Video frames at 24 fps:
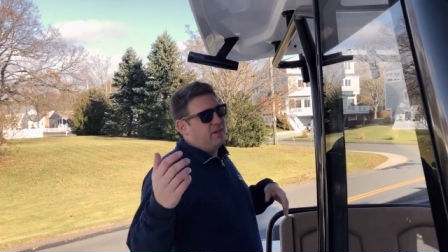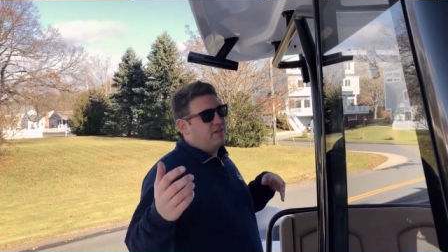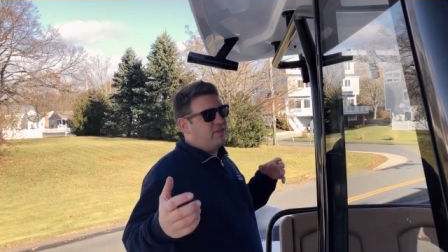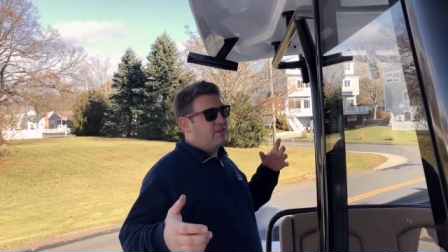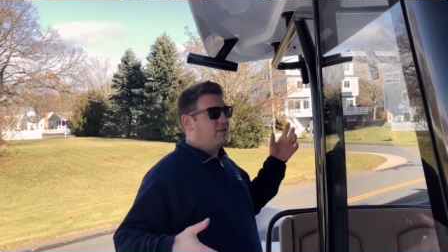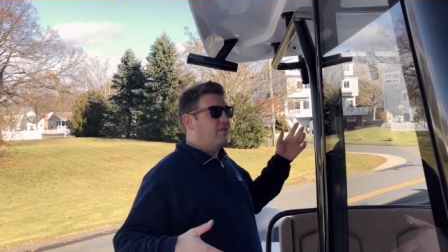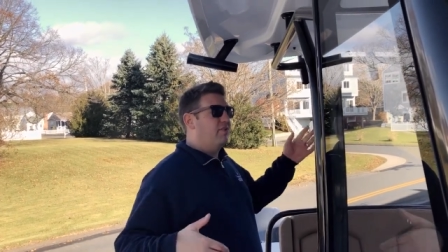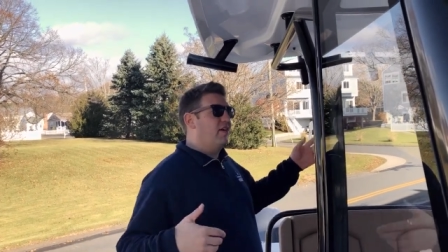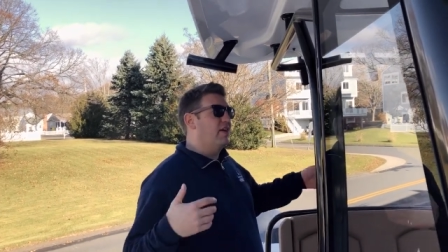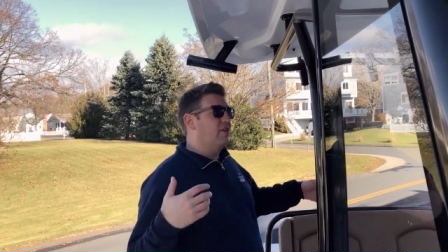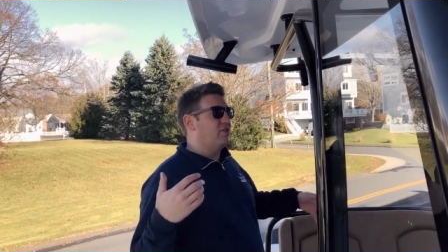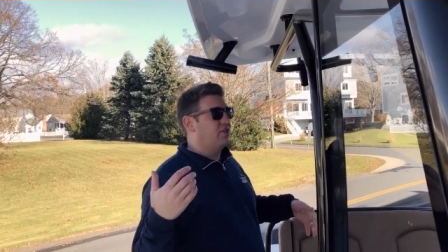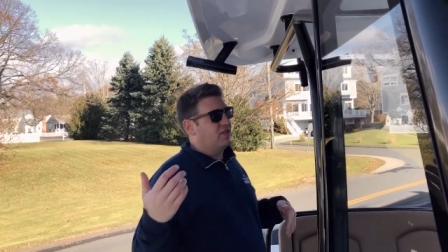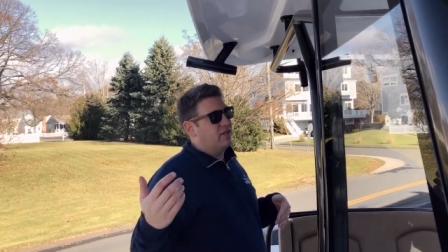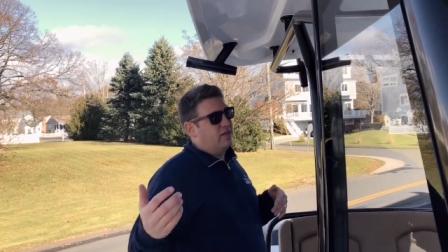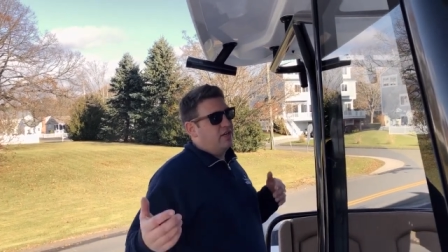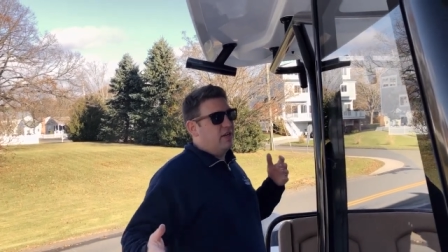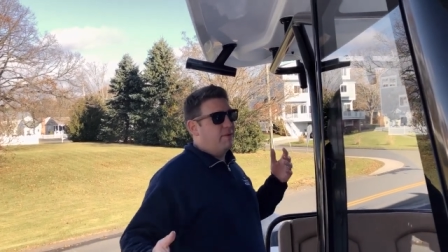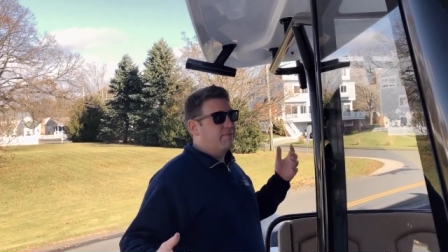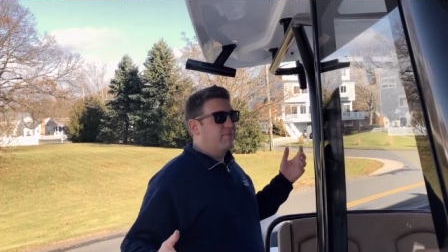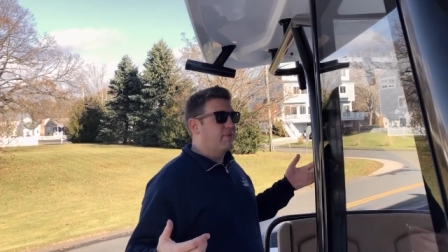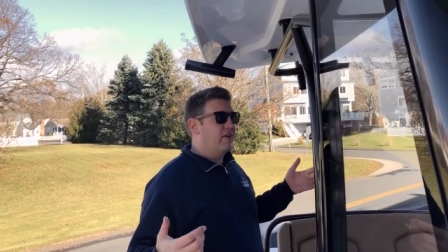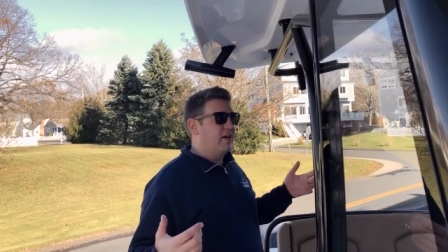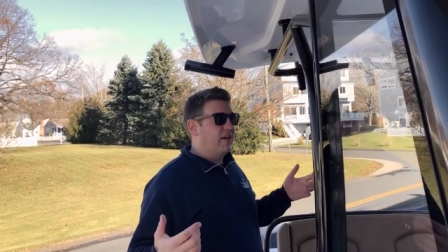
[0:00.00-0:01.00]
integration
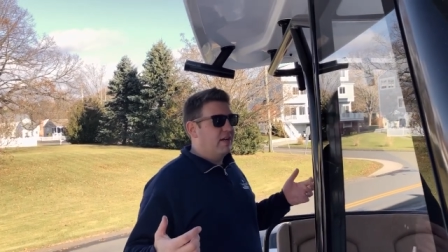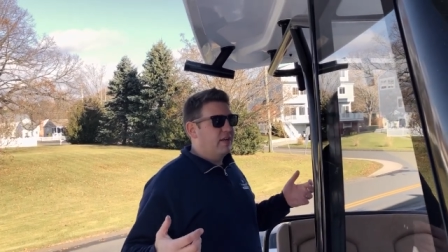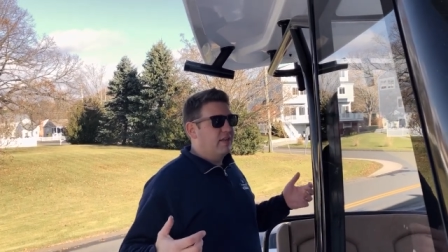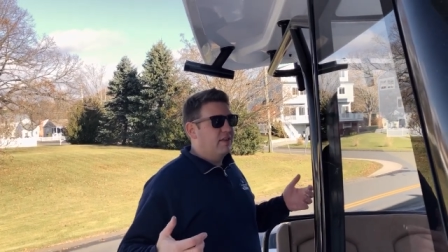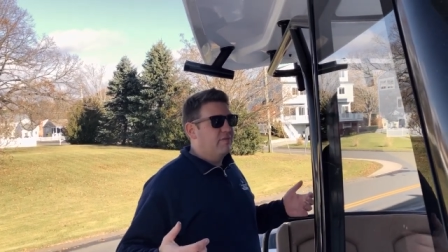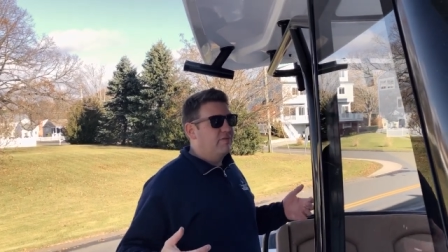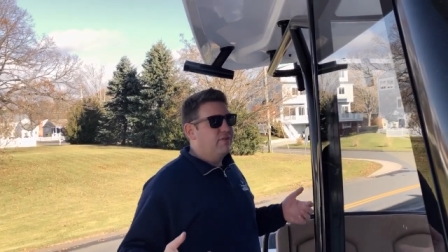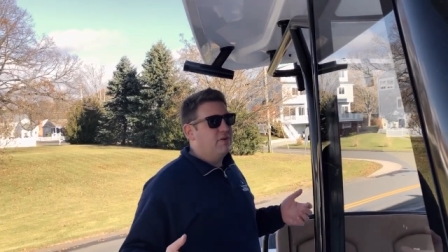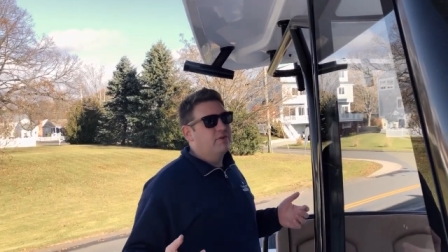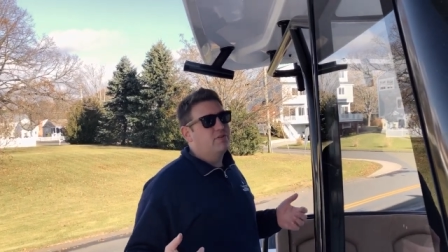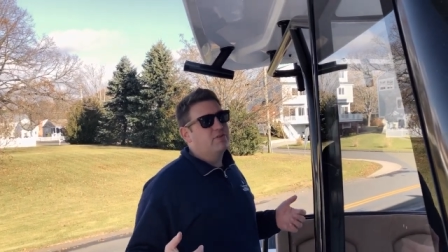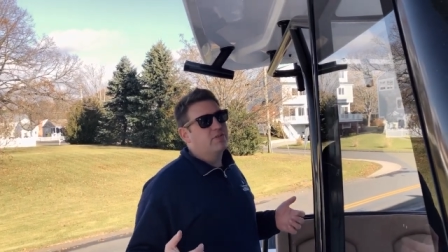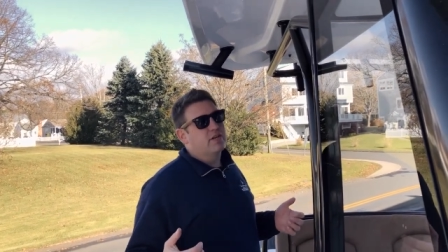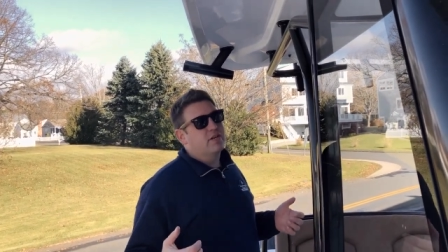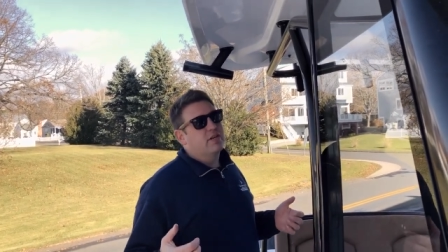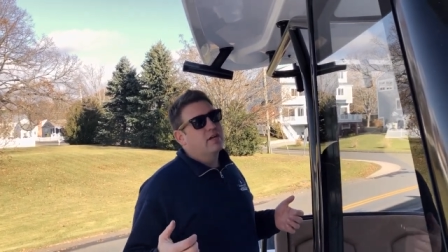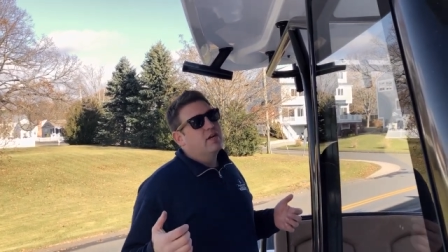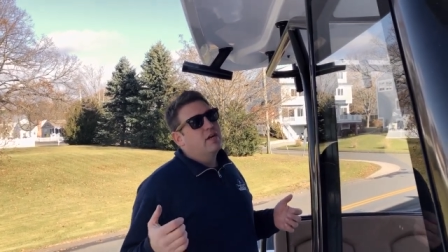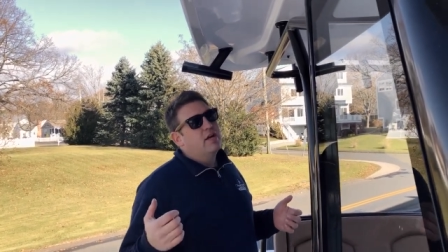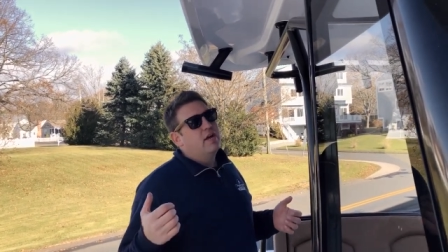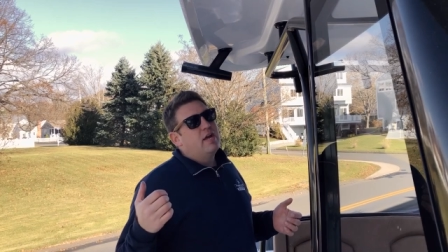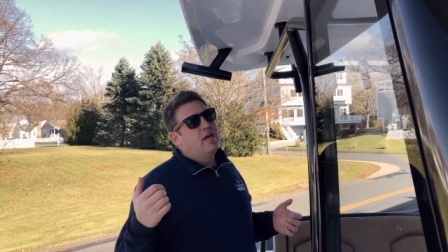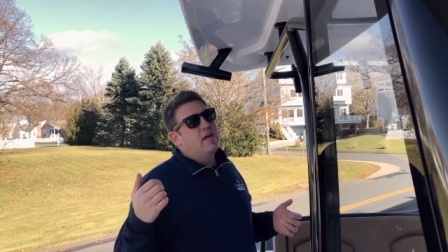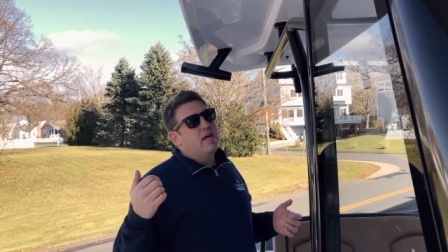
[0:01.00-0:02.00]
and upgrading in the
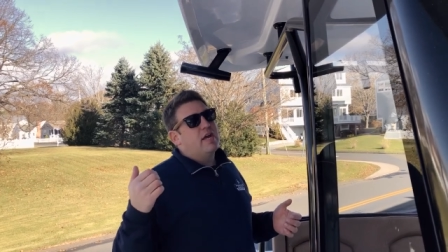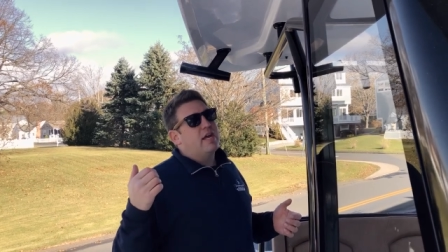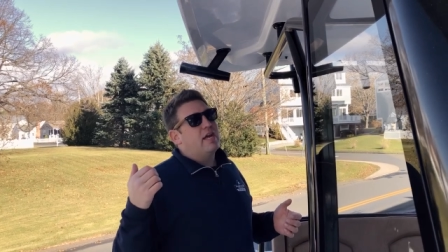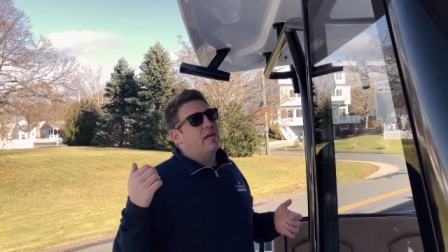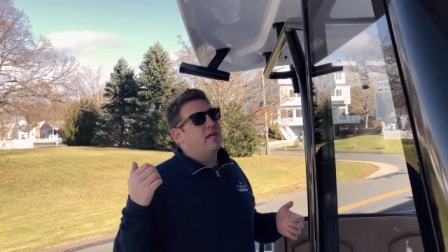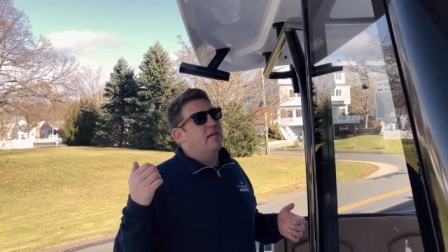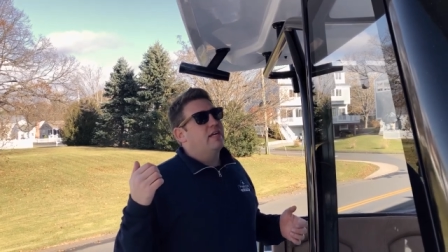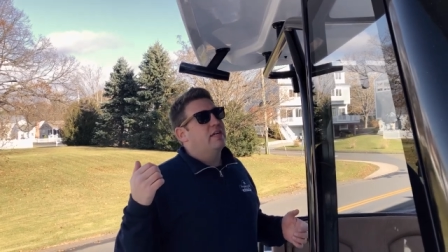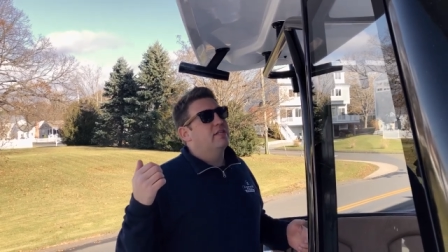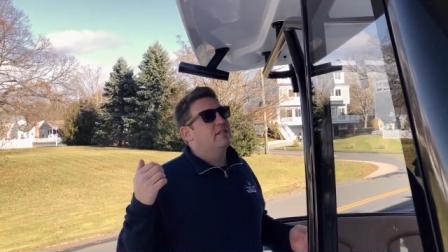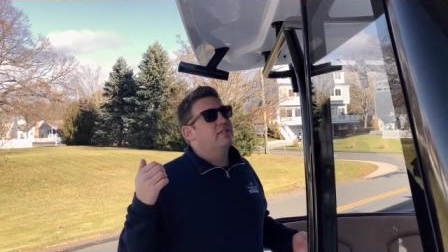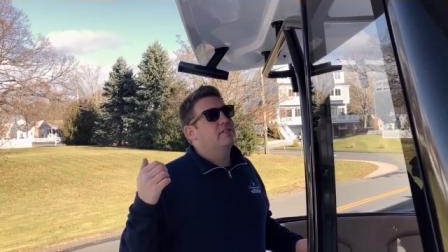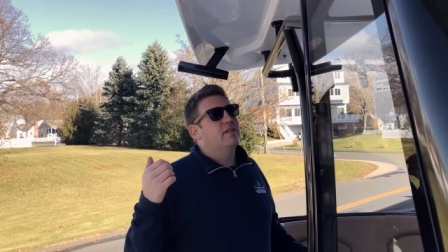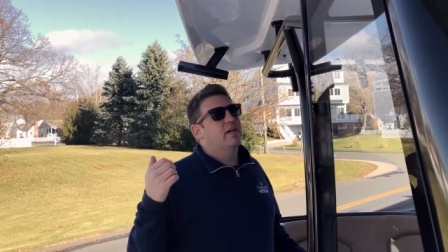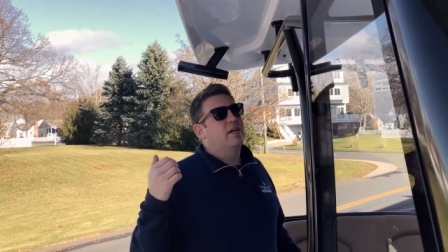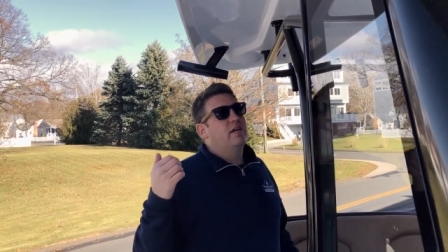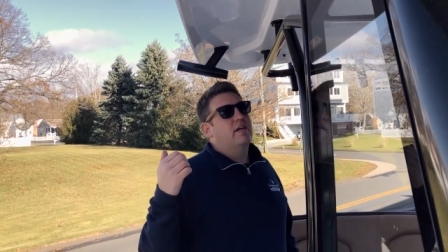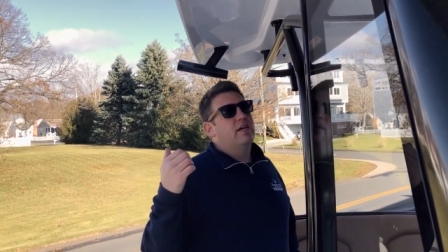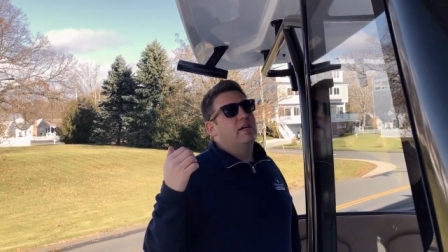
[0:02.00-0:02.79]
future is